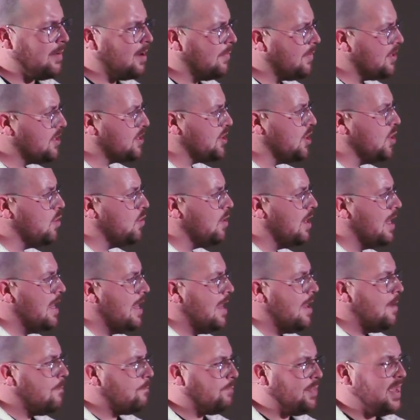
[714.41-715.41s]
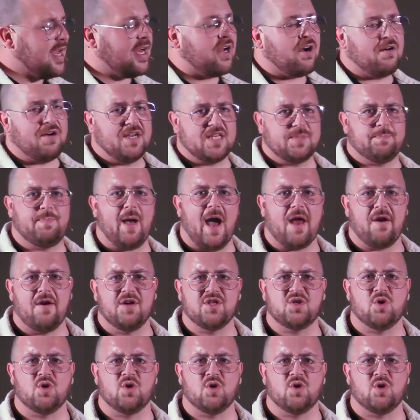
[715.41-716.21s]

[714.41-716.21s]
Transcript: Number two, bigger is better.